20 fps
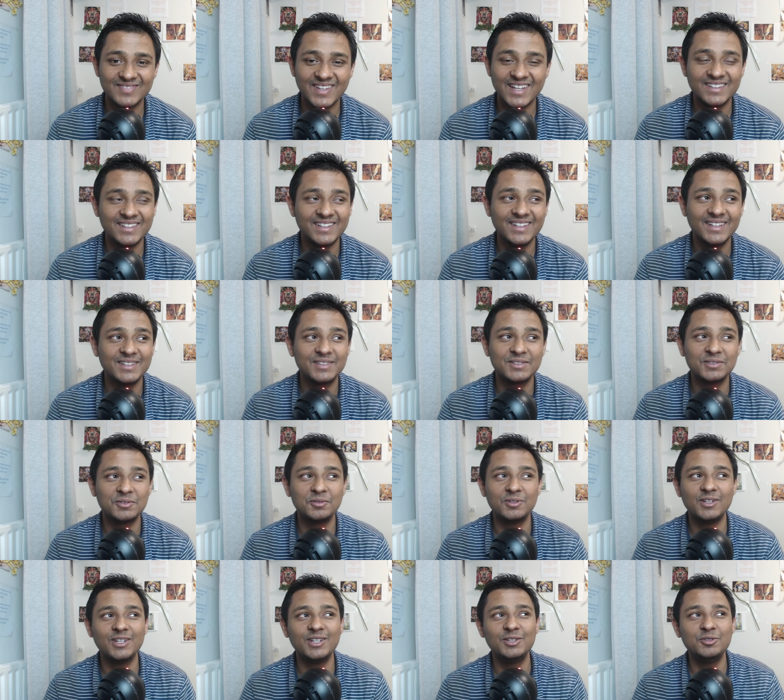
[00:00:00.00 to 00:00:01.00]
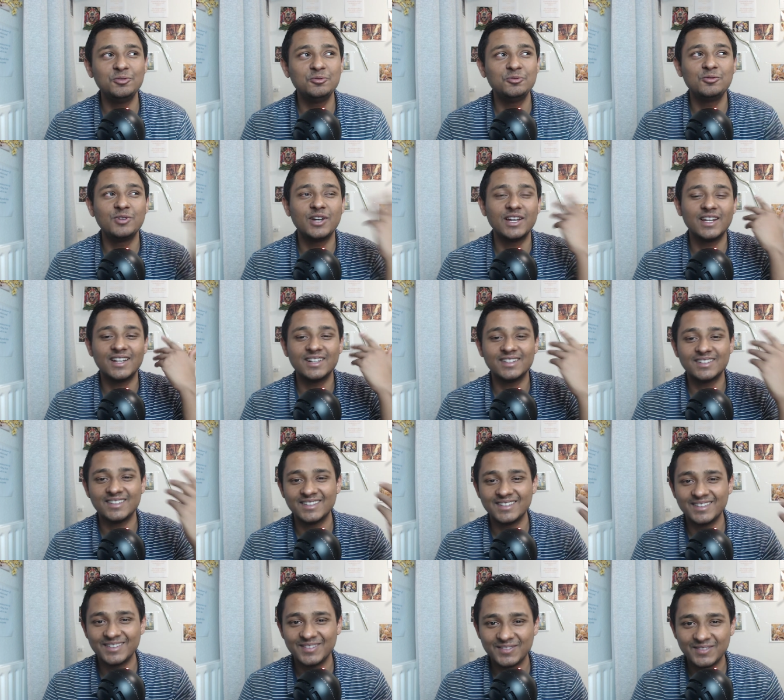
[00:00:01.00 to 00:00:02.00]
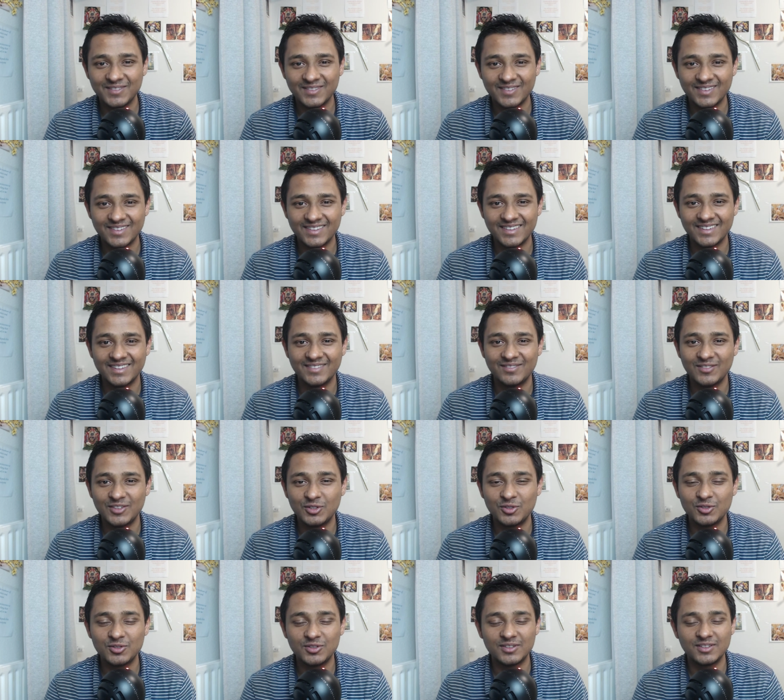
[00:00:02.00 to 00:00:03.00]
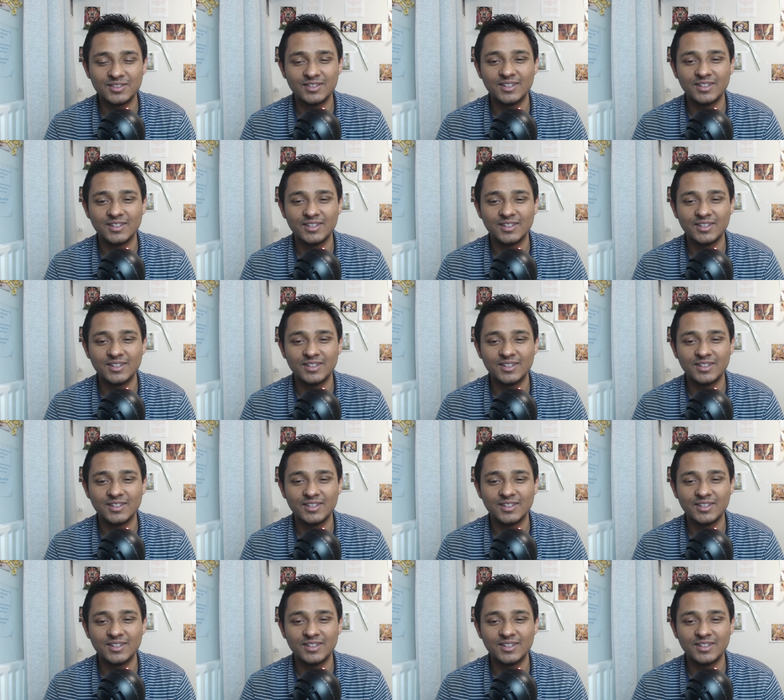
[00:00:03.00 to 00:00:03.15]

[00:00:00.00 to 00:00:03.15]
think it's only you who can answer because